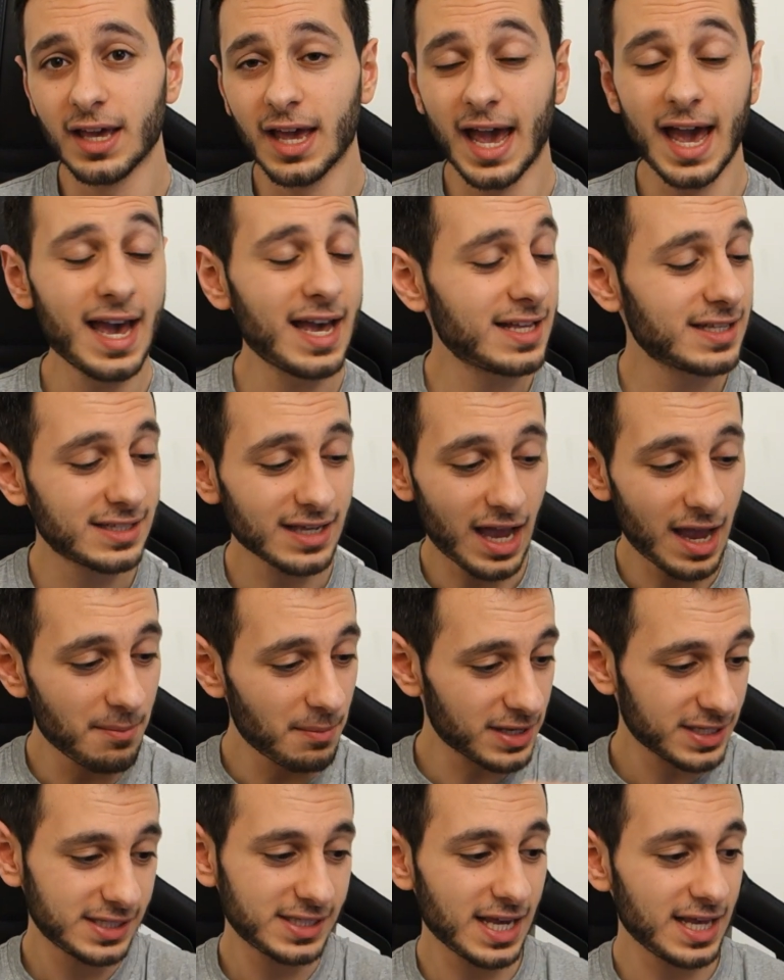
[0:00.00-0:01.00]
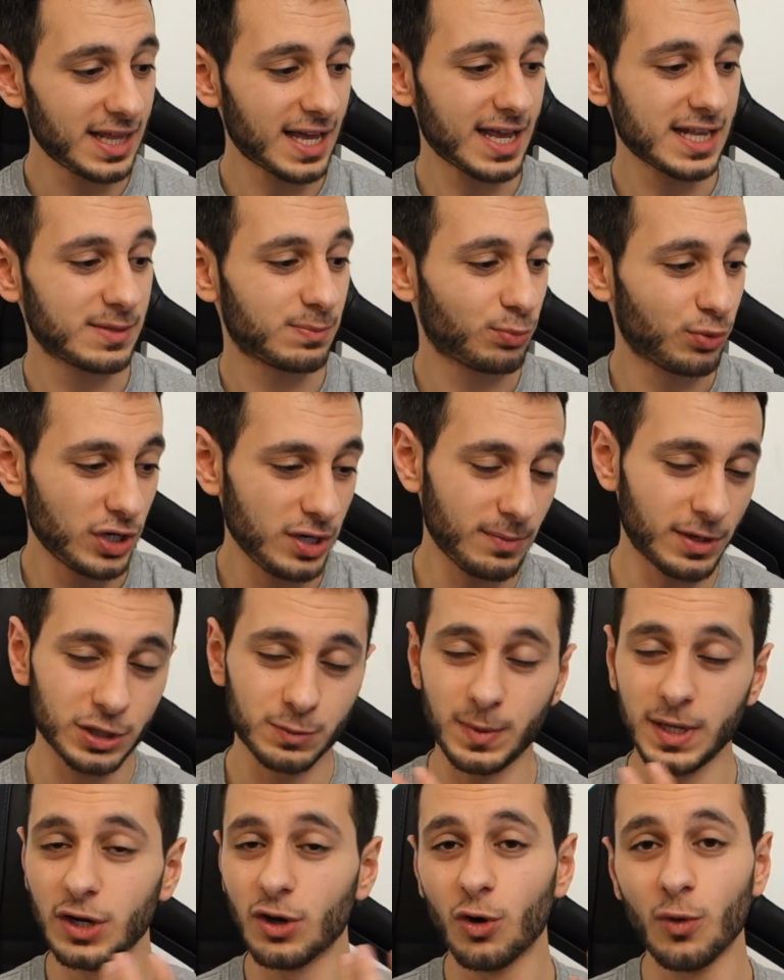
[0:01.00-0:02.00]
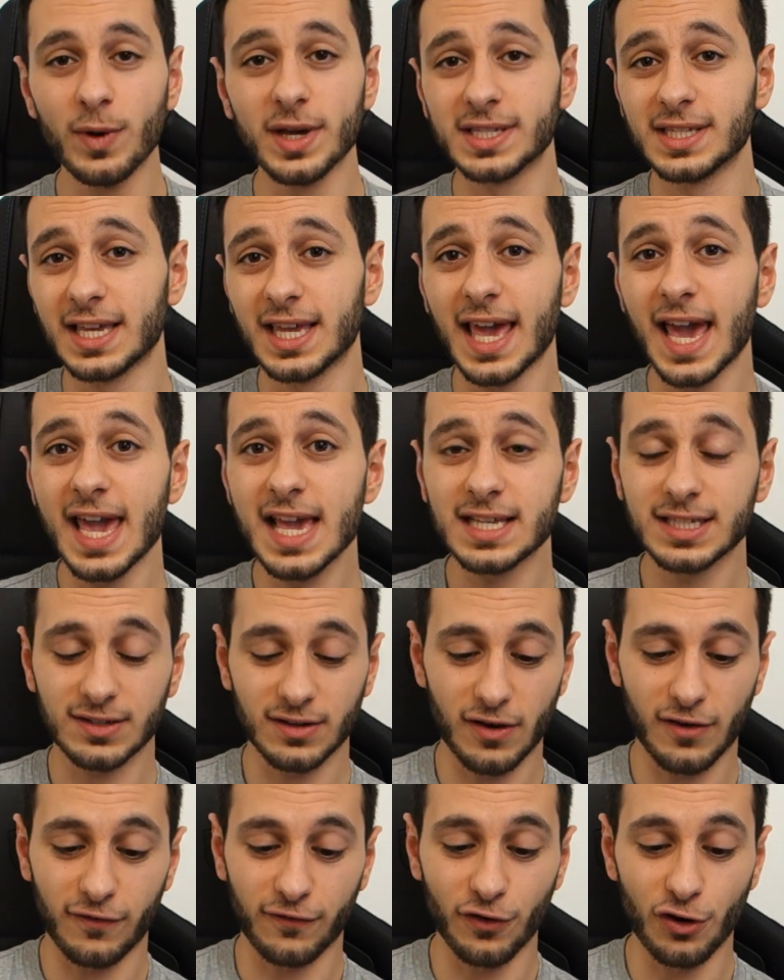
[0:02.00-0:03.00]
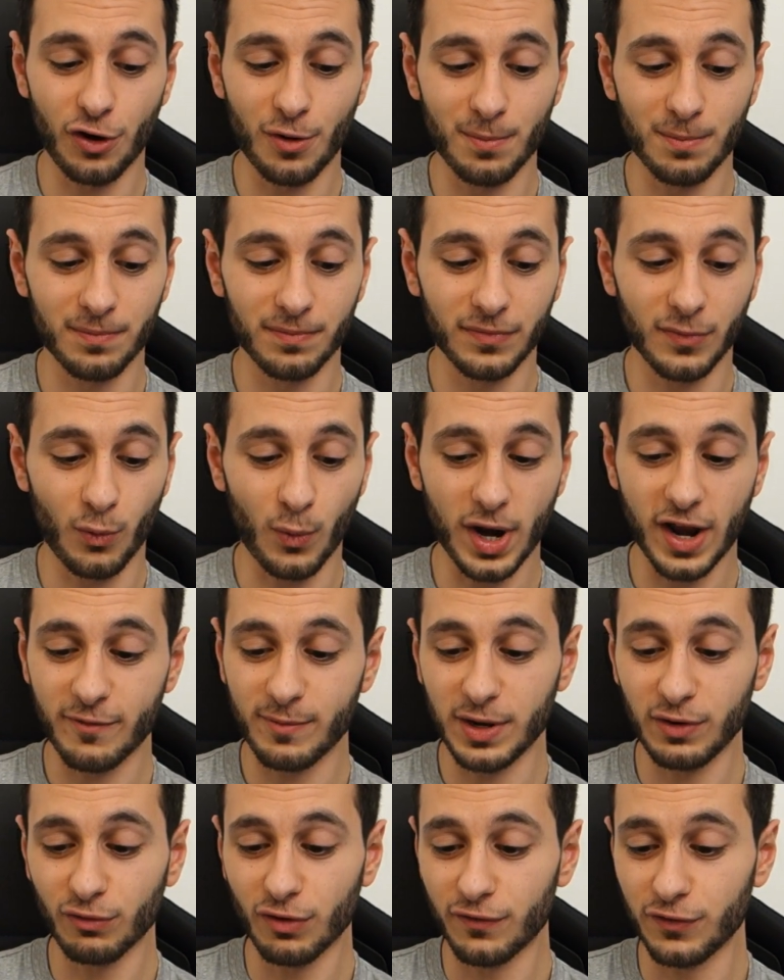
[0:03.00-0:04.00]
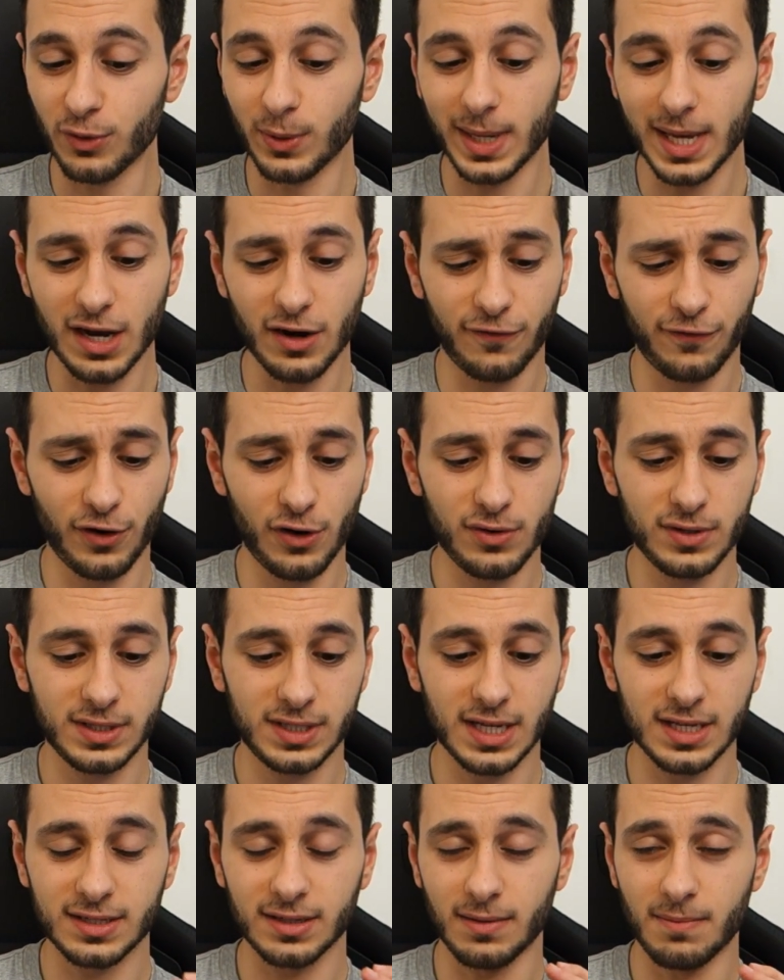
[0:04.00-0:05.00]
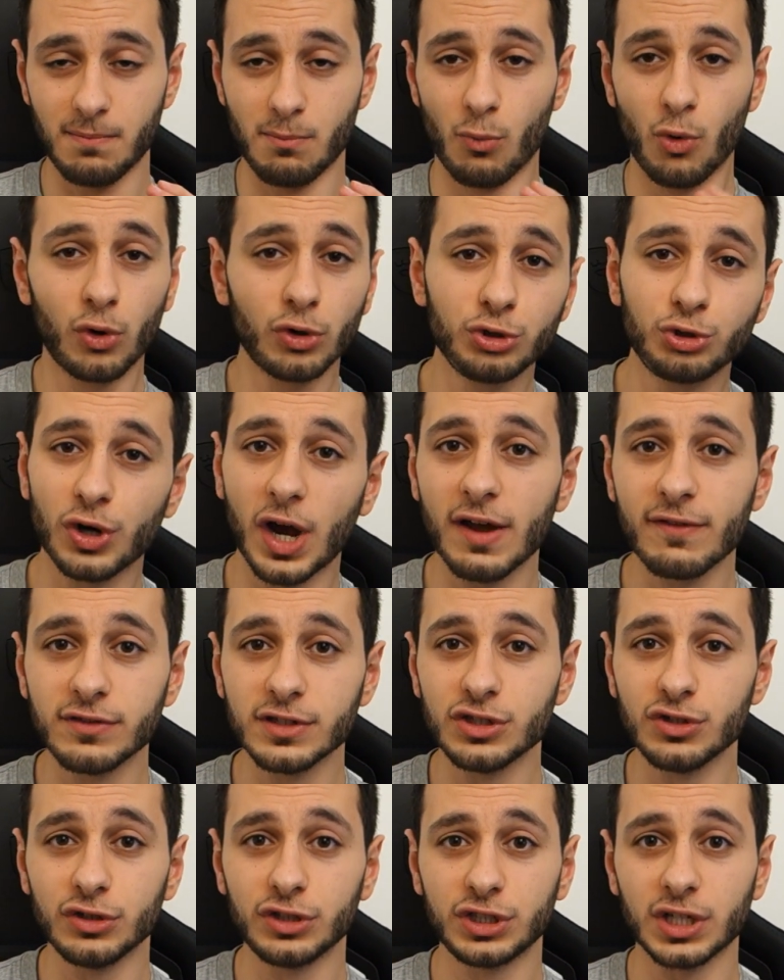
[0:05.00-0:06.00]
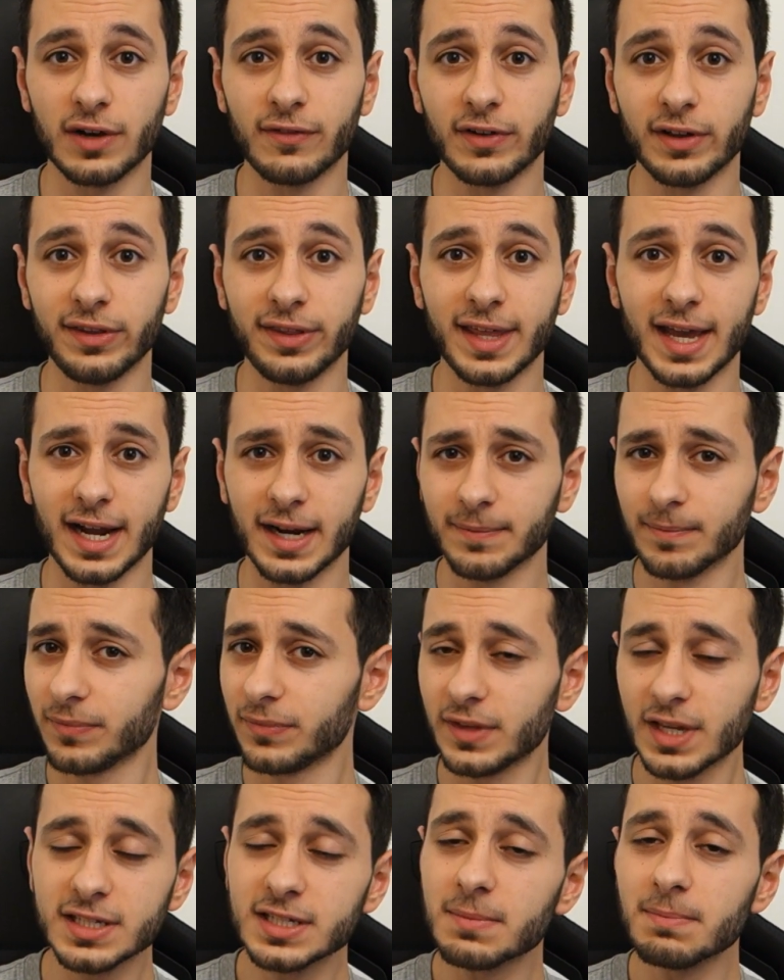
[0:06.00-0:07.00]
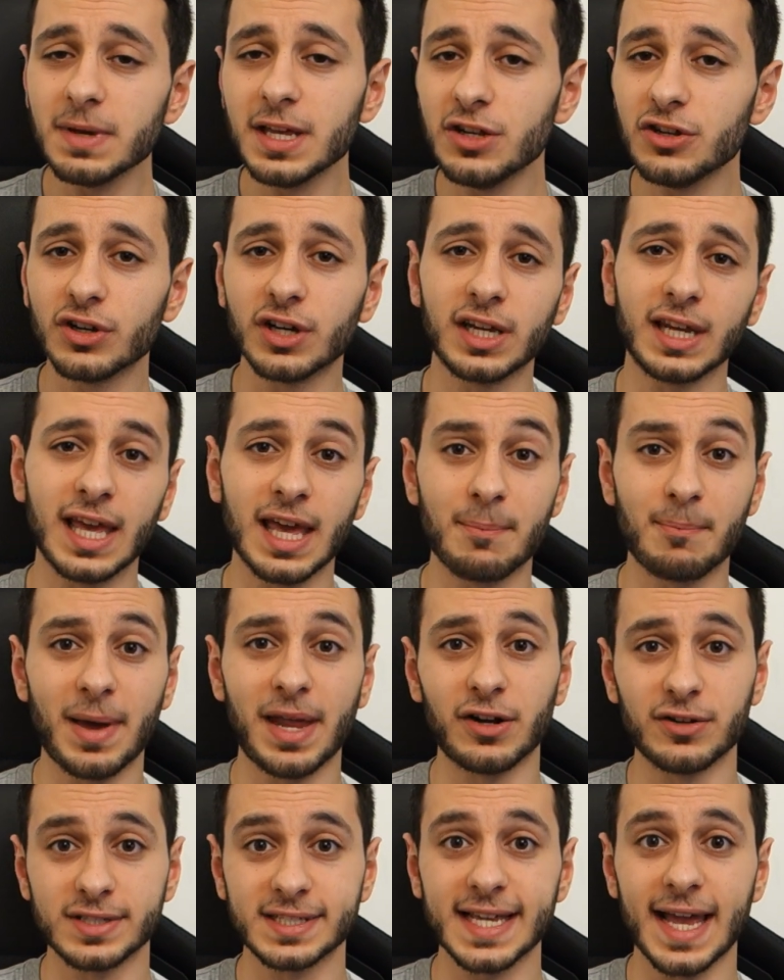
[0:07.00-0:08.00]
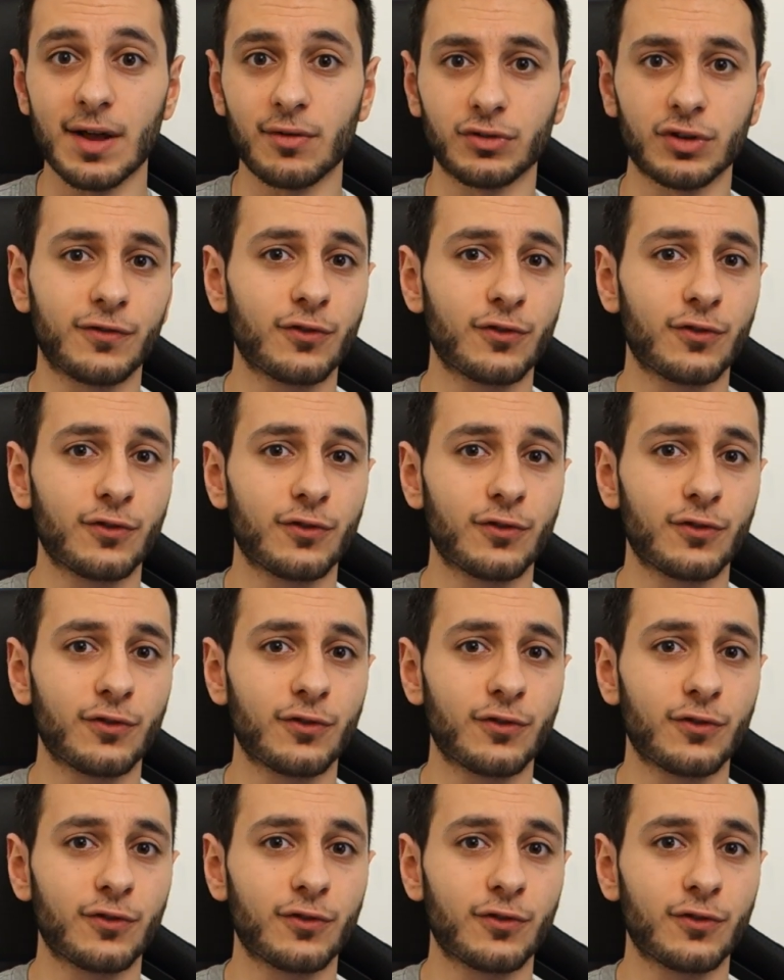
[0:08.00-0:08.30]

And I must say that it's pretty much been always the case from when I've been reviewing earphones, that more drivers you shove on there doesn't mean you can get better sound.